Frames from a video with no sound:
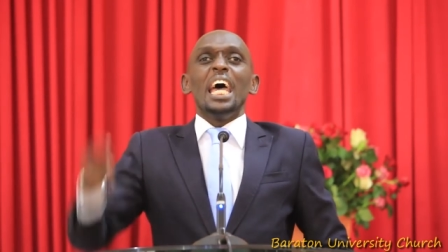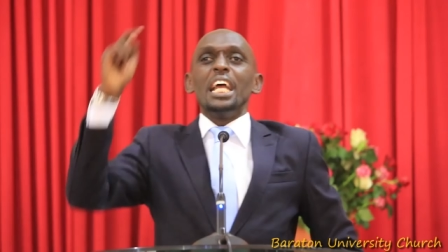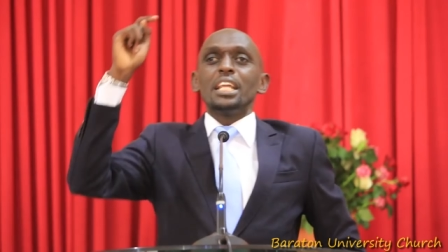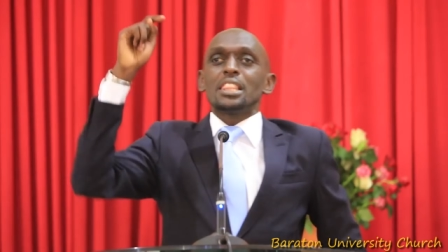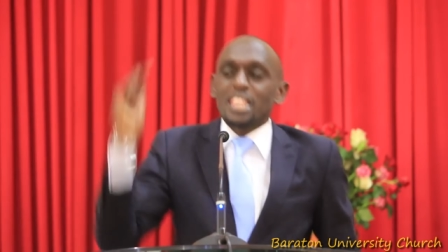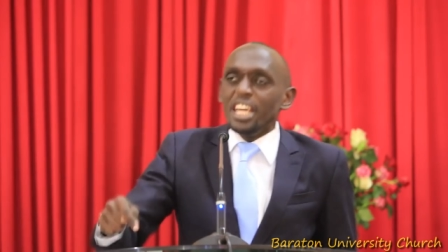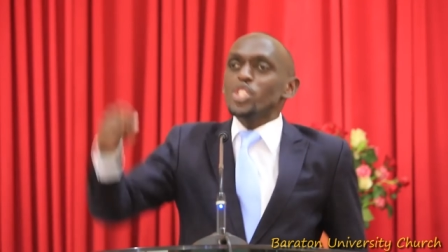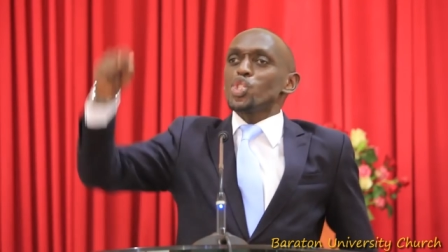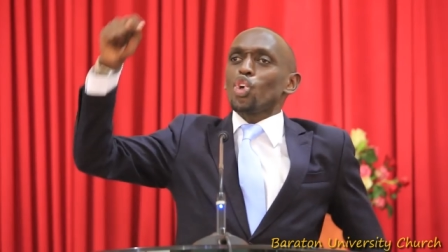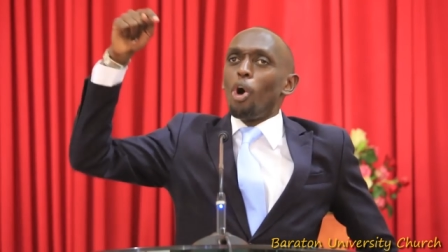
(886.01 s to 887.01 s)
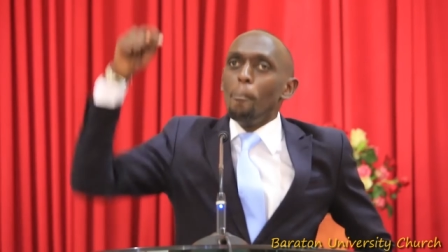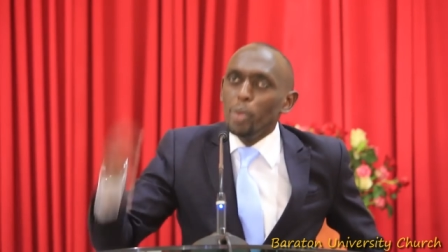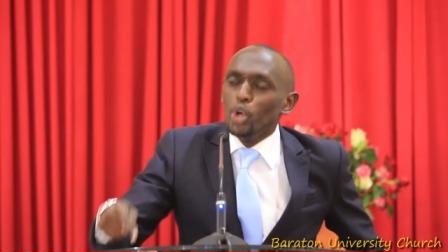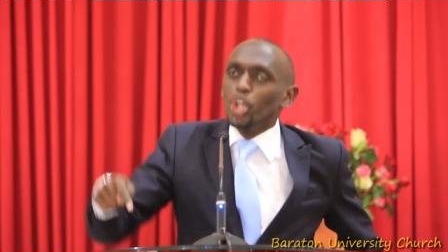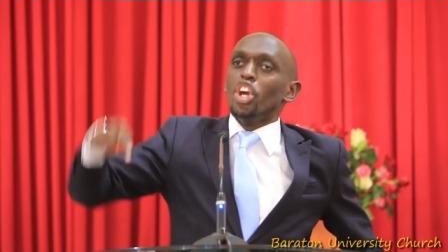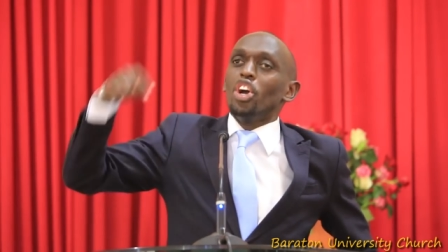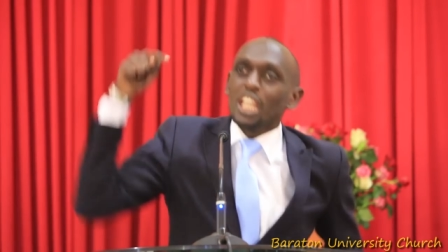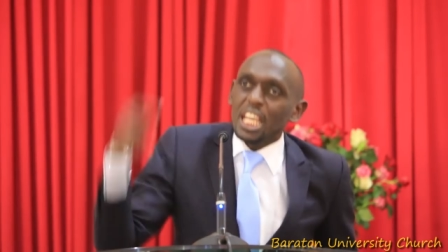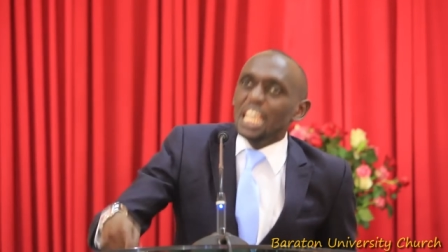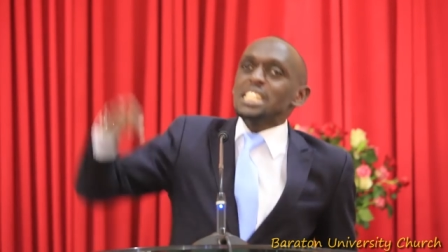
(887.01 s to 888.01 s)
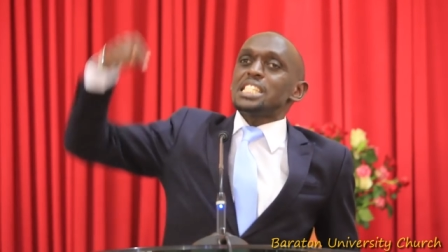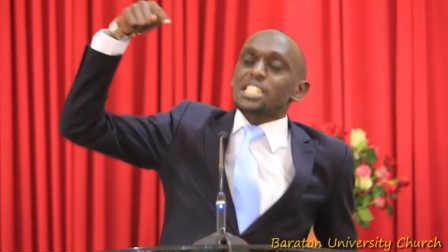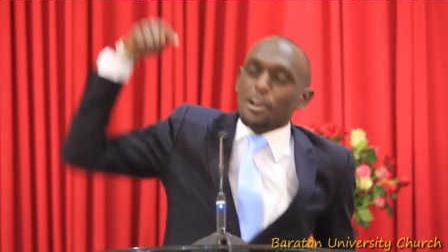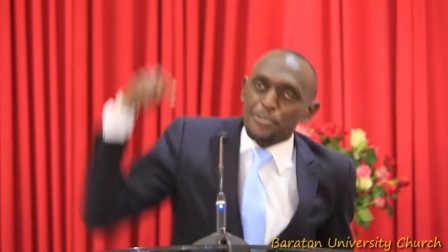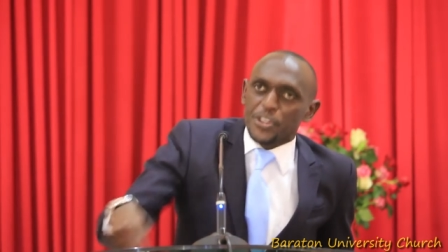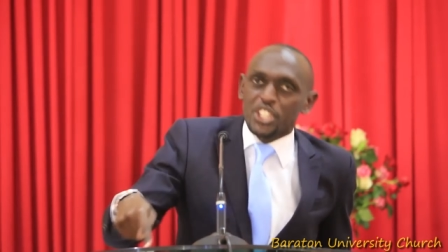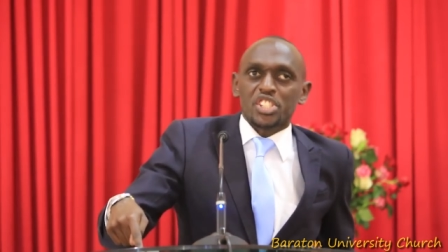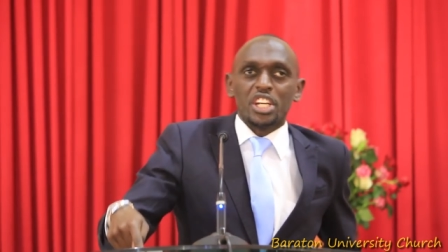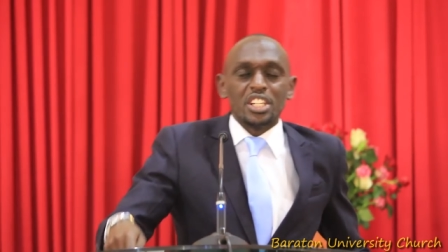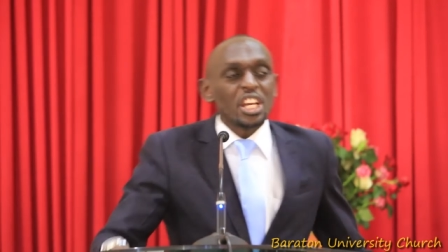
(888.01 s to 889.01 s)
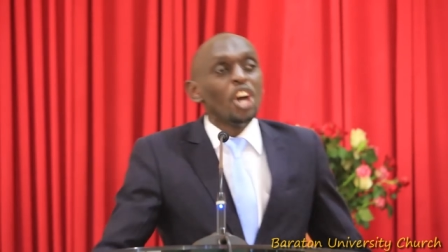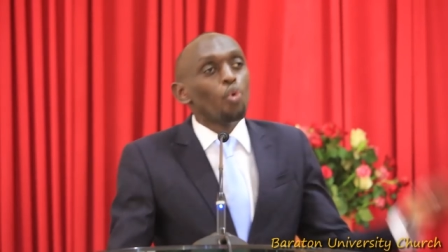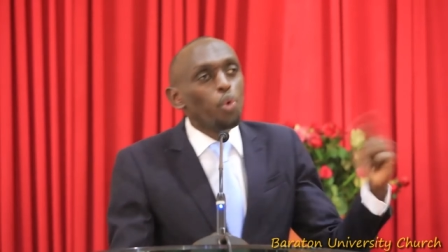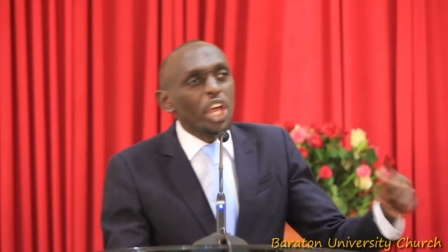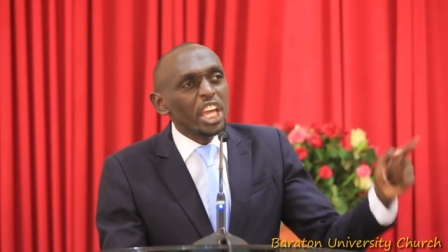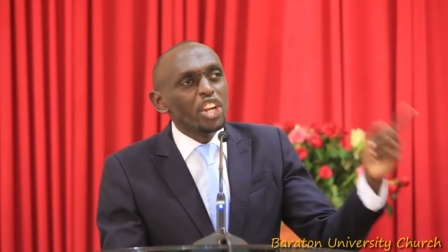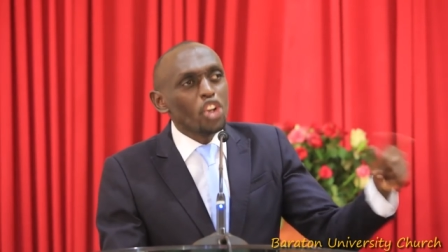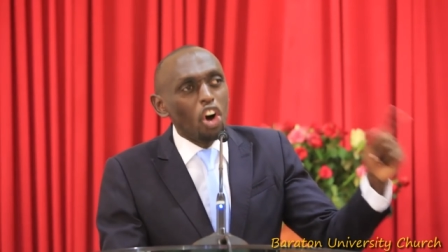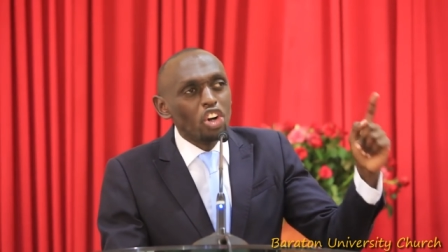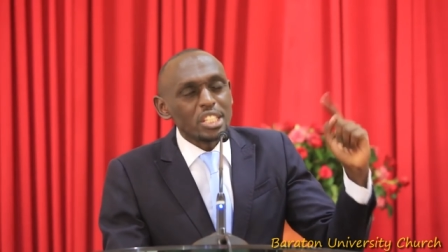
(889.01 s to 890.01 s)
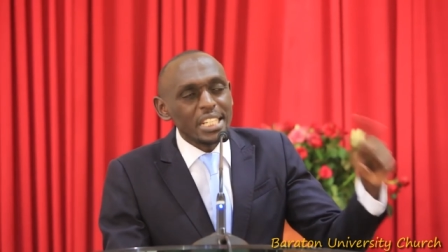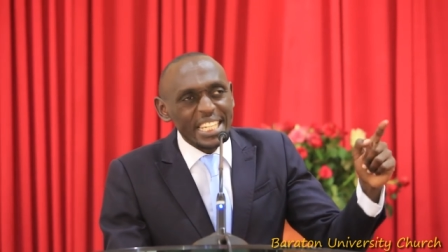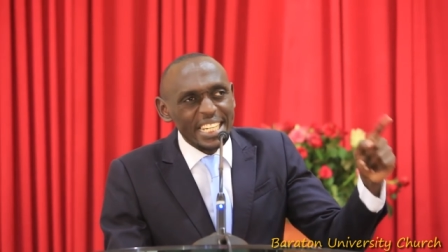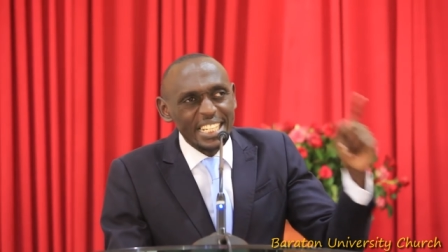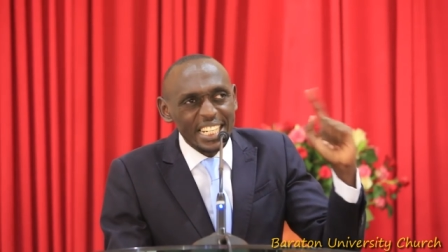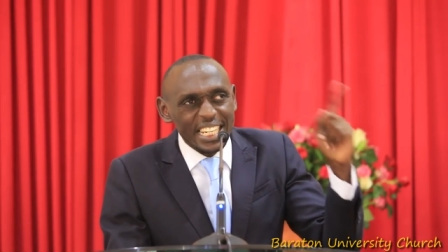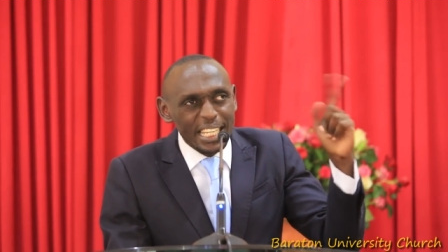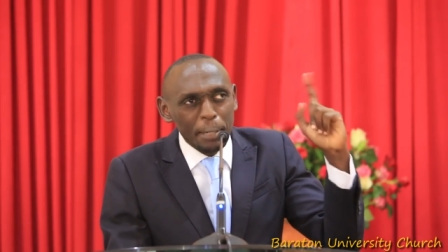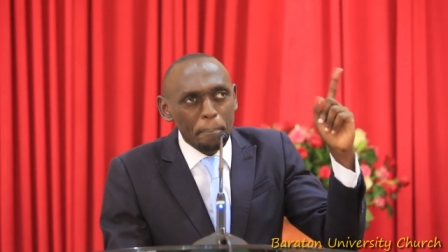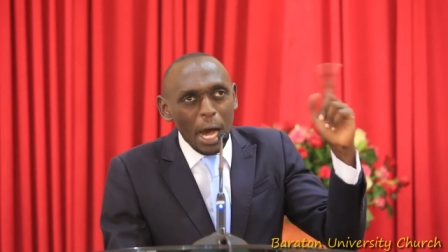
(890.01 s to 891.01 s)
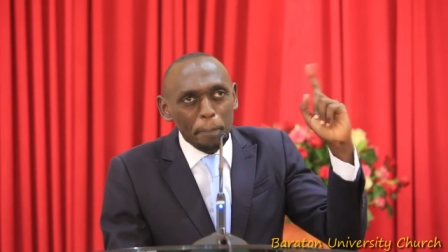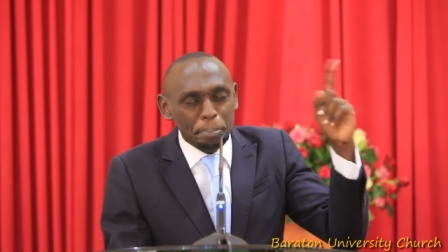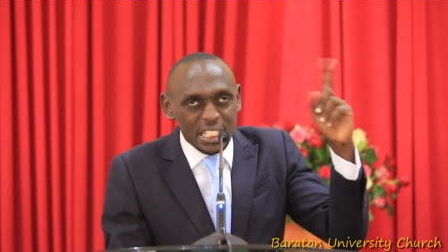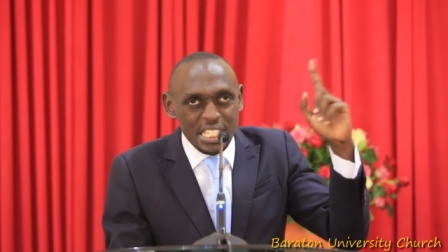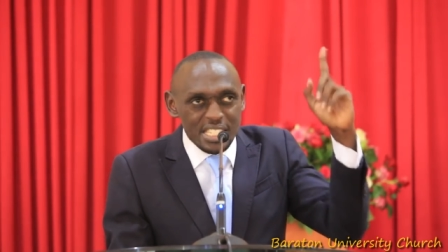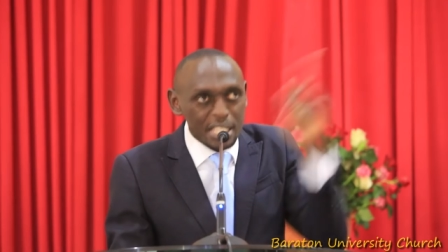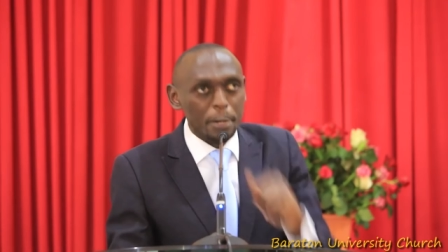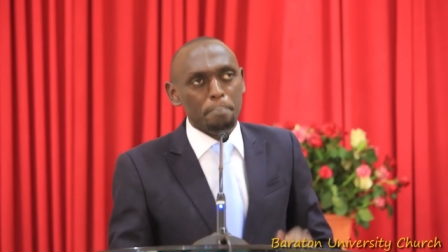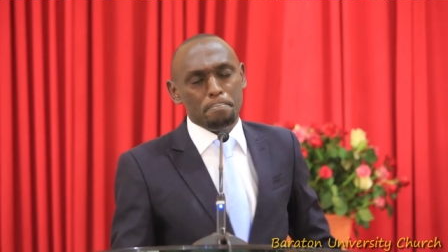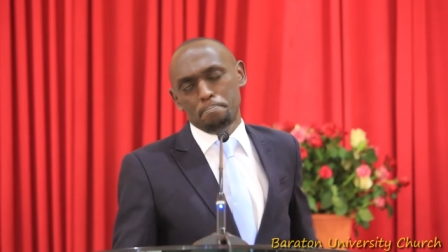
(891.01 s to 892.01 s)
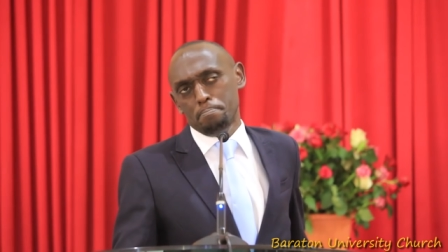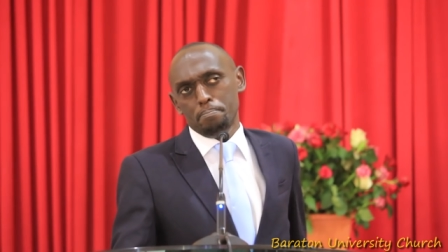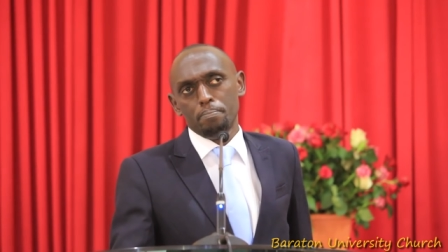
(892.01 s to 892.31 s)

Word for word: And this communion is sufficient. We don't need rebaptism.